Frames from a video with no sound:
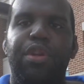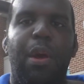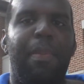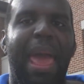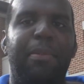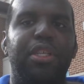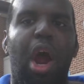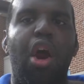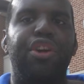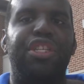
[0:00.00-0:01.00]
them
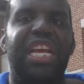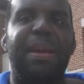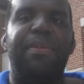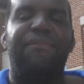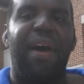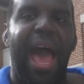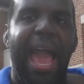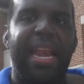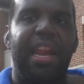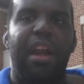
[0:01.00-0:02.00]
animals aren't cheap to
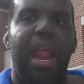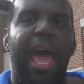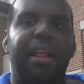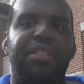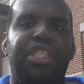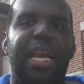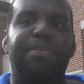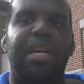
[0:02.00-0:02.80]
find and they're not cheap